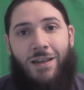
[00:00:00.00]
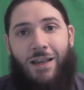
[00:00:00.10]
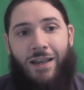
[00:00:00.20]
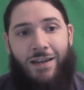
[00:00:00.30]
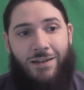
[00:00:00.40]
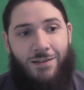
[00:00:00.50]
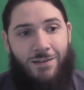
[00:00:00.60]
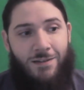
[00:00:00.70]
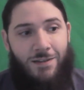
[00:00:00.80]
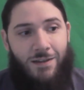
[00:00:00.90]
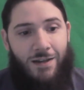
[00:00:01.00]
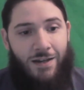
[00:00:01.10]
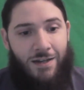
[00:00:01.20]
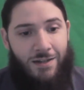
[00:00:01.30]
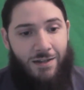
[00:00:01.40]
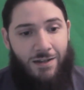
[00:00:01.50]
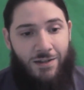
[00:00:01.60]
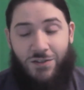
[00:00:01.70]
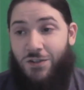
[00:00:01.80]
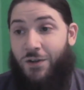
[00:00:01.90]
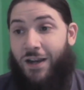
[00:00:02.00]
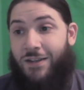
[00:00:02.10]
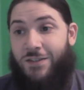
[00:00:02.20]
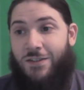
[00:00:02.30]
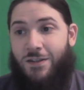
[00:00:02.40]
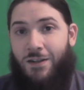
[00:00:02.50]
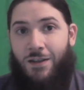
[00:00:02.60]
and I'll see you guys